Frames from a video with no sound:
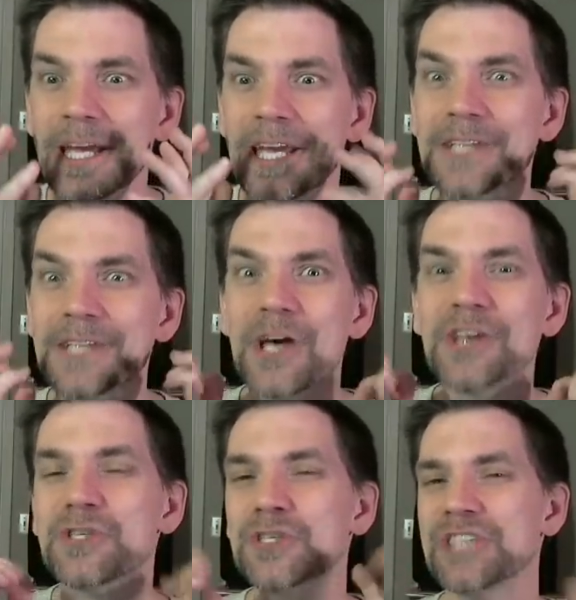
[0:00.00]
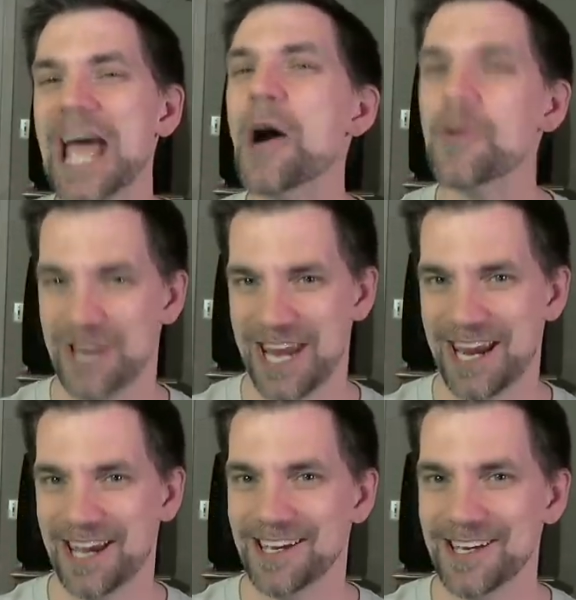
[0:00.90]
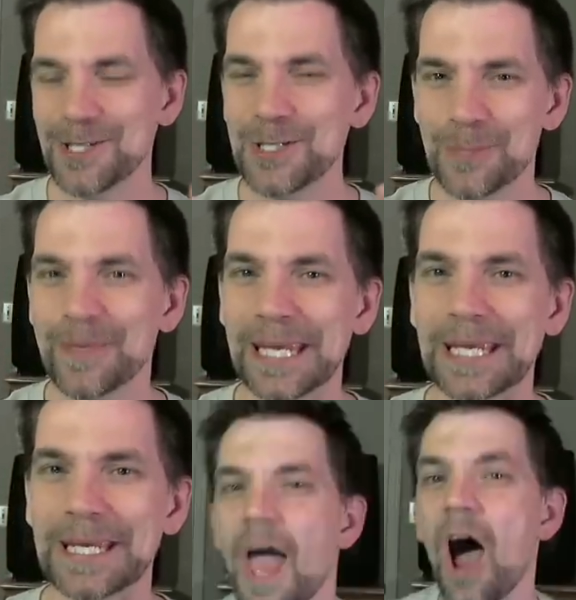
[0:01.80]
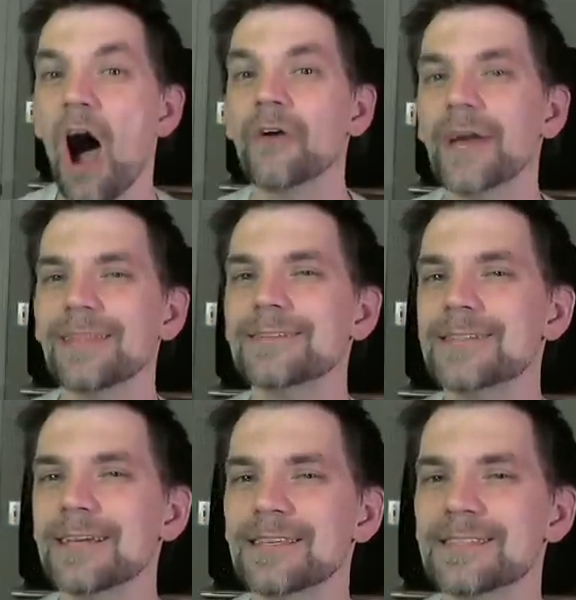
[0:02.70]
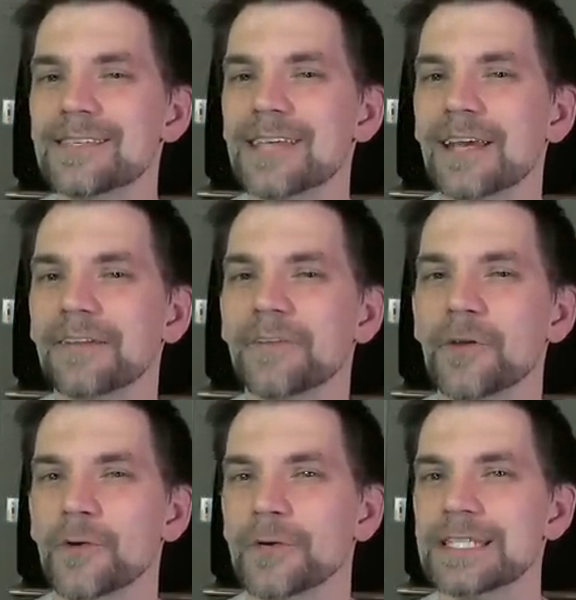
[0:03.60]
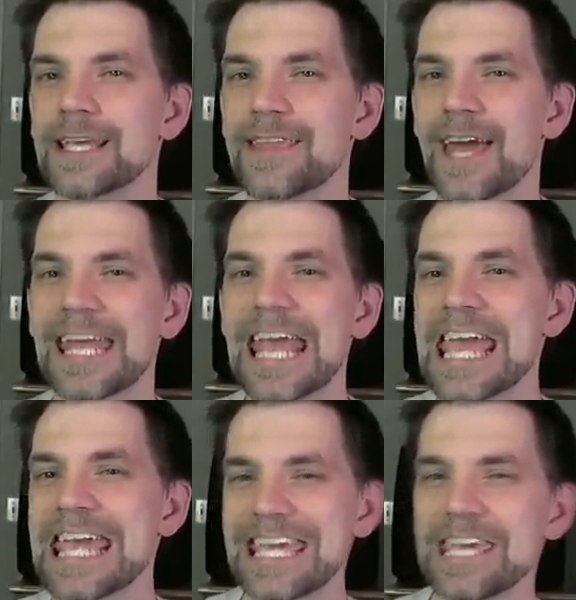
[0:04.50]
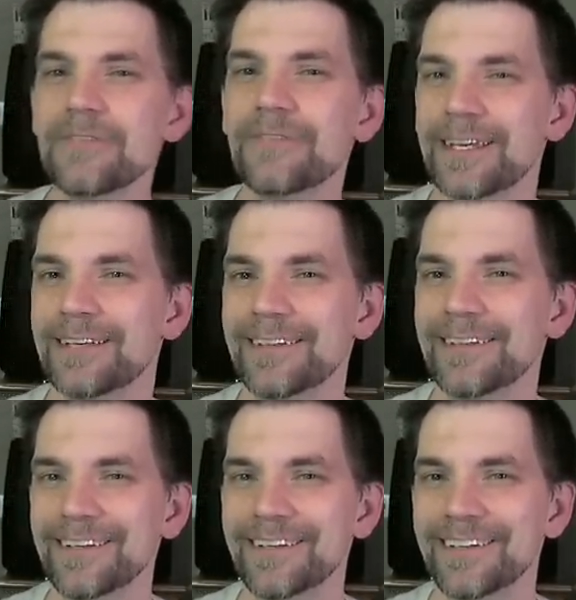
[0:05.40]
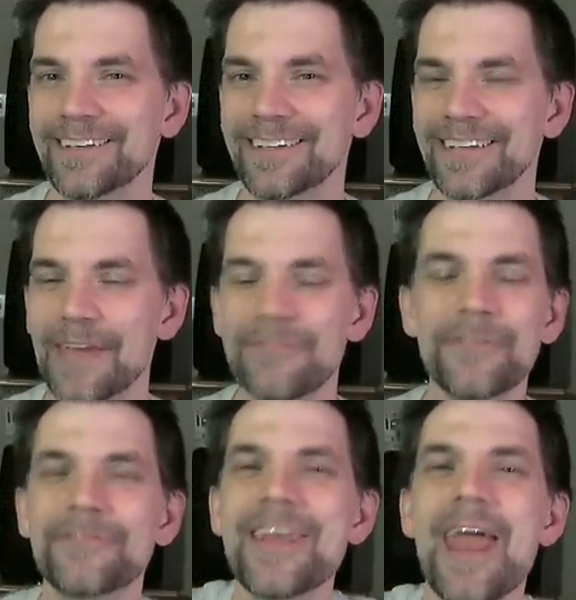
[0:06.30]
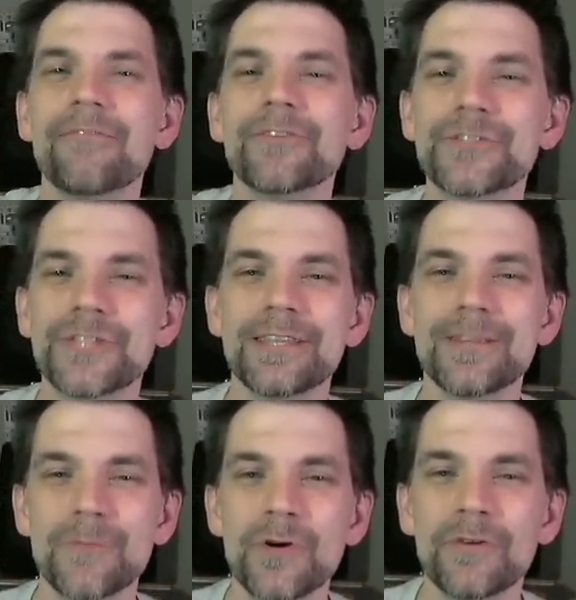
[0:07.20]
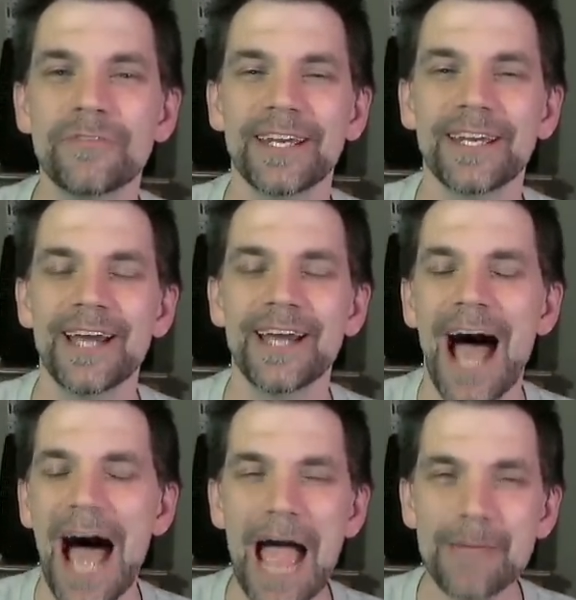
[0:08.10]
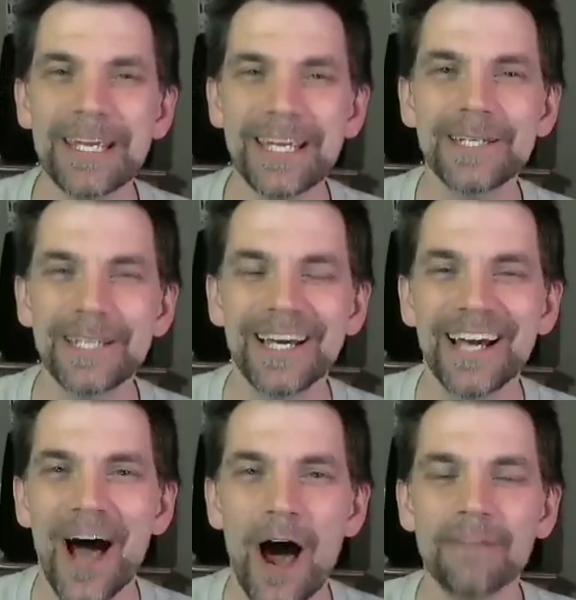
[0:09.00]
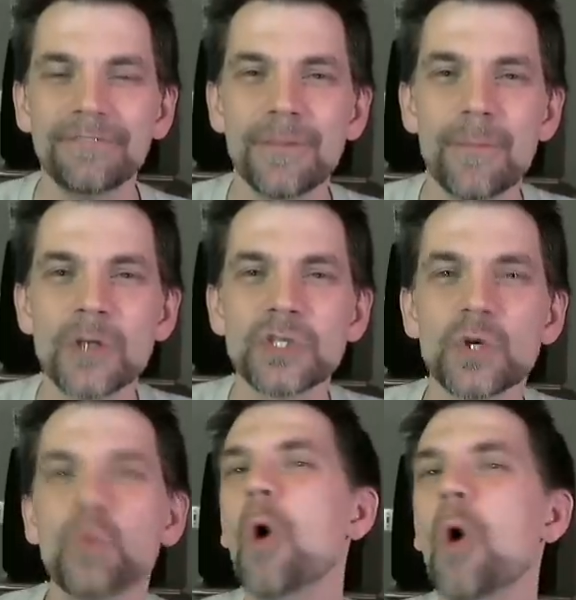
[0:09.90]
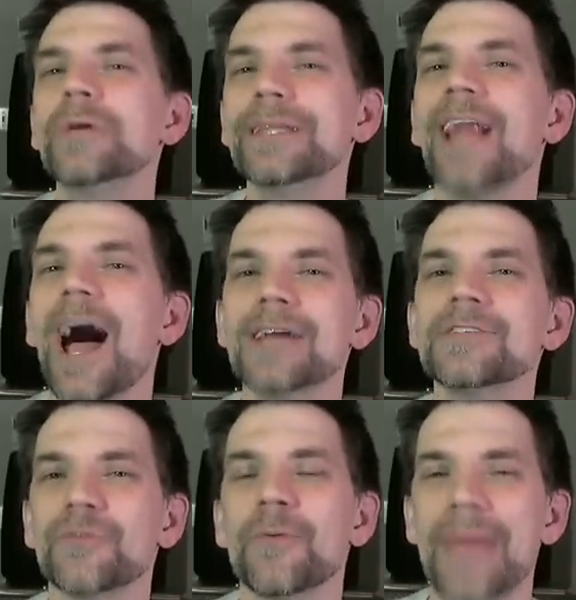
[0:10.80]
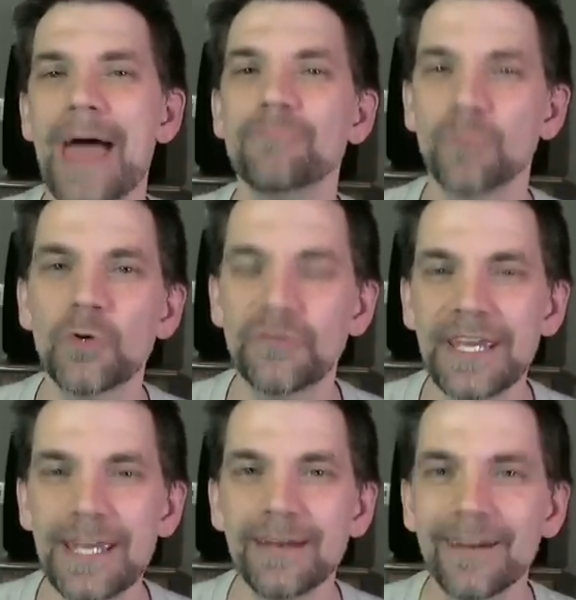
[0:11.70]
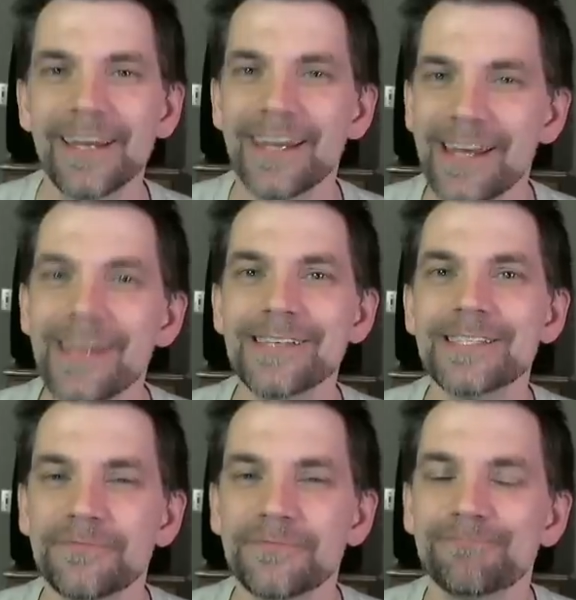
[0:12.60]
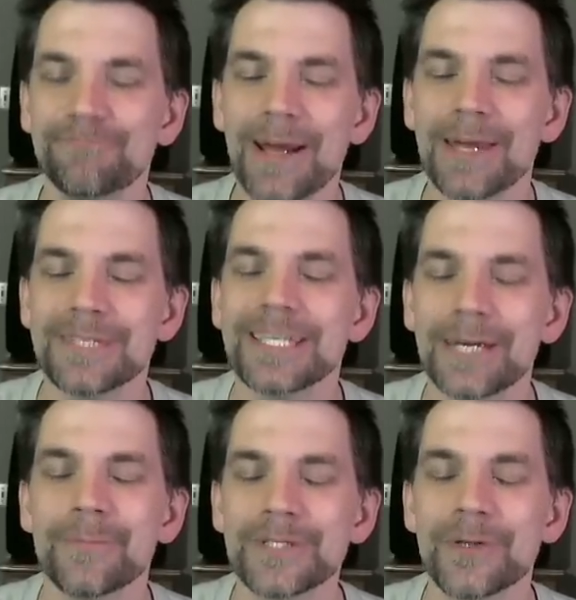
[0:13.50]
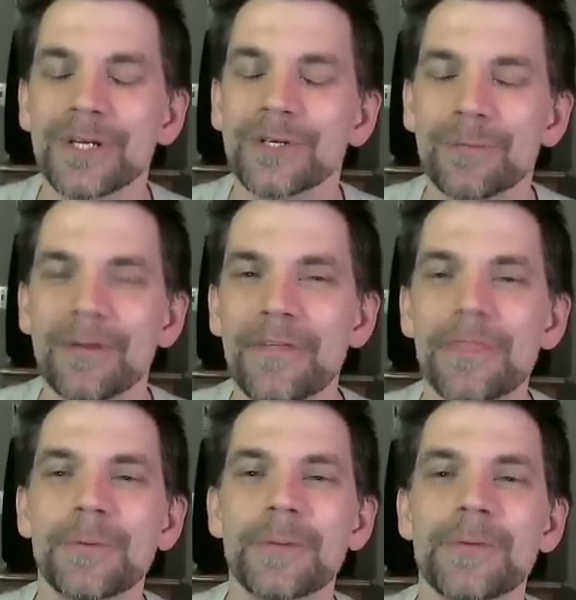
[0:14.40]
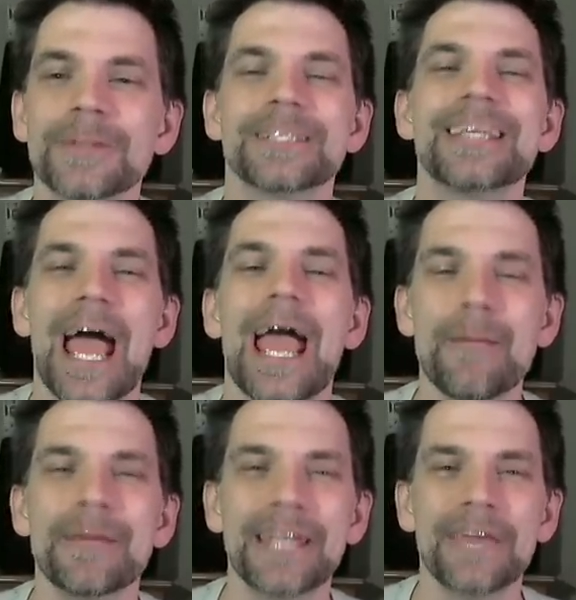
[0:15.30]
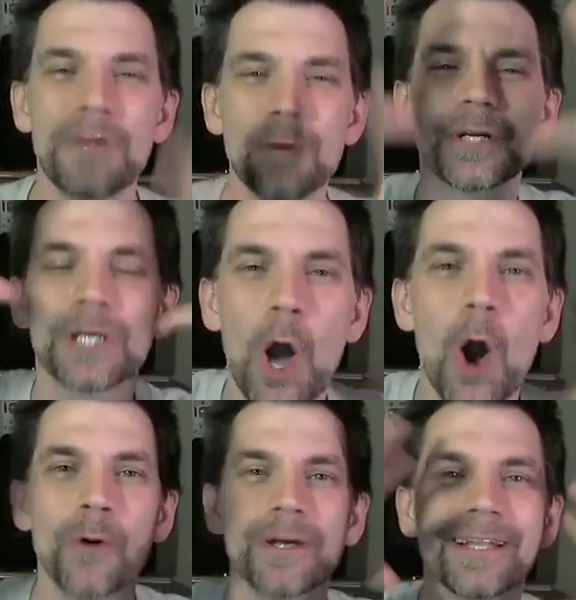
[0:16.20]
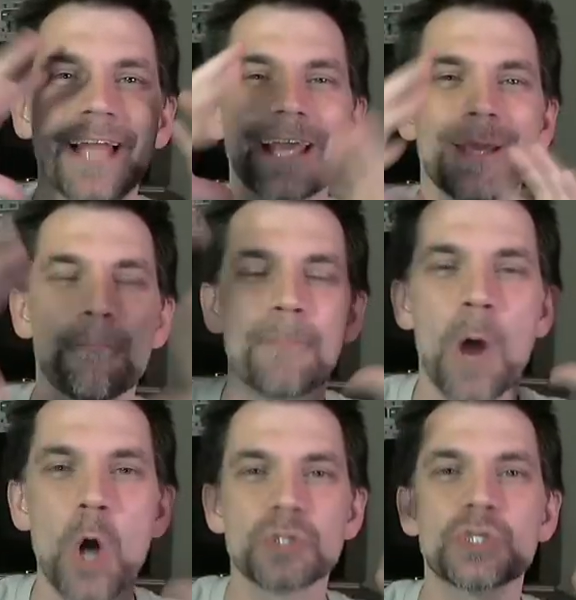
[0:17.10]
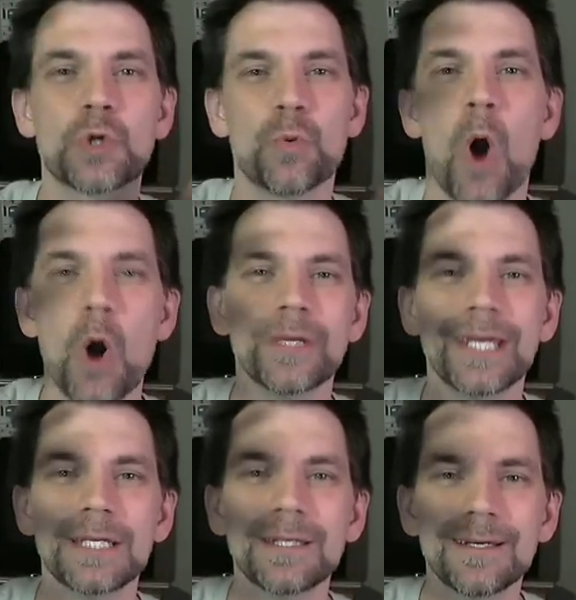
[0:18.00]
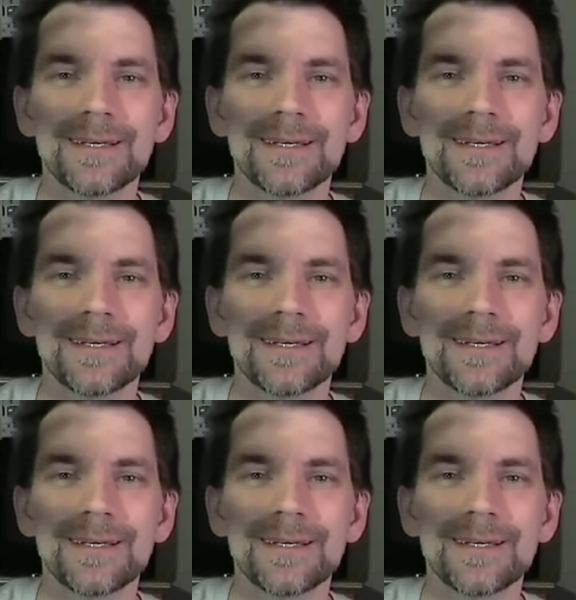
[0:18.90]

is astounding to me. Alright, let's take this a second further and say that even if you've never seen the movie, I mean, of the most quoted lines from that movie is, my name is Inigo Montoya, you killed my father, prepare to die. I mean, if you were to go into, like, most quoted,